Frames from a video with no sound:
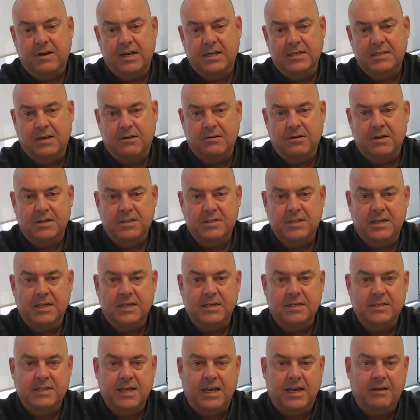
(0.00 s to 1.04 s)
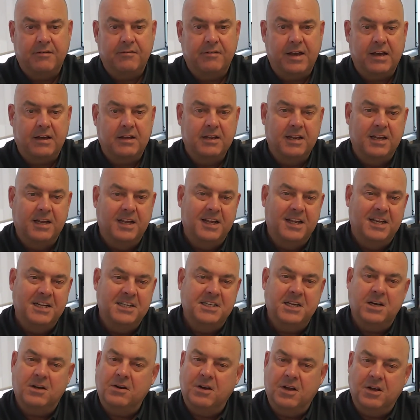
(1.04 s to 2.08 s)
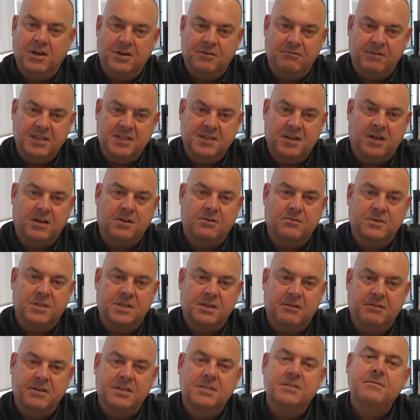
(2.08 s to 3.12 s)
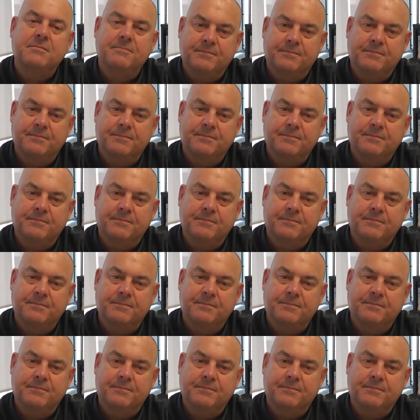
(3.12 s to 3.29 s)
Talnode C to have our Talnode recycled series.